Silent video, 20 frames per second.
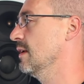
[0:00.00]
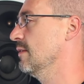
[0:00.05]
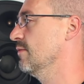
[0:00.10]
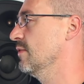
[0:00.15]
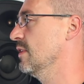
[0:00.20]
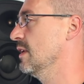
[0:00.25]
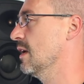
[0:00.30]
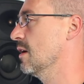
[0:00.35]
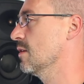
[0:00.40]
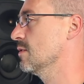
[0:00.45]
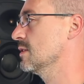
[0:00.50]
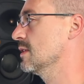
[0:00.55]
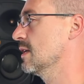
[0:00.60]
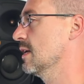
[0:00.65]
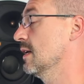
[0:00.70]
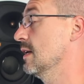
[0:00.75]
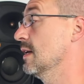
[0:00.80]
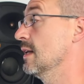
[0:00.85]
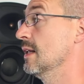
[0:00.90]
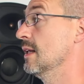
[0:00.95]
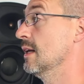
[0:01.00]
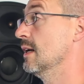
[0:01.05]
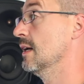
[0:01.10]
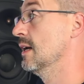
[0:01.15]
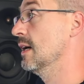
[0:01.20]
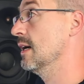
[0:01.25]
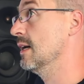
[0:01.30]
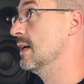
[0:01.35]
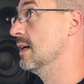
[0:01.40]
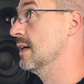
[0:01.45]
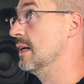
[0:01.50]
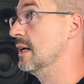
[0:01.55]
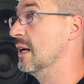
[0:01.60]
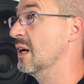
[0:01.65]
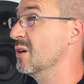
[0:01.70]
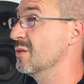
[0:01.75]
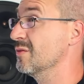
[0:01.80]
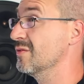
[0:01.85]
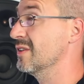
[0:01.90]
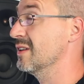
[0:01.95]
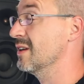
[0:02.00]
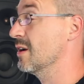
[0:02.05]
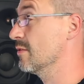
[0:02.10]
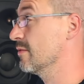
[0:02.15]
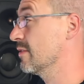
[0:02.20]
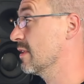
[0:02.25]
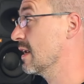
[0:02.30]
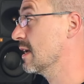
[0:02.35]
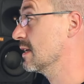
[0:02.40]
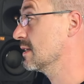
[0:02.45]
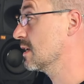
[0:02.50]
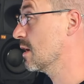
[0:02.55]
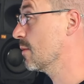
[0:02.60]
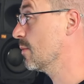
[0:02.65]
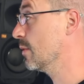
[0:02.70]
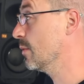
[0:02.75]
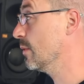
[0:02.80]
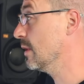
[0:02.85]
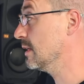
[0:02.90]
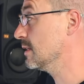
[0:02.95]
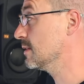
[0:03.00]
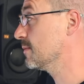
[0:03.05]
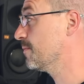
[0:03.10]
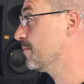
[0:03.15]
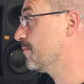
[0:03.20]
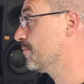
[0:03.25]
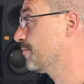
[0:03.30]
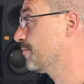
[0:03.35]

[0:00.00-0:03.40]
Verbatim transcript: in videos, hopefully over the next couple of weeks.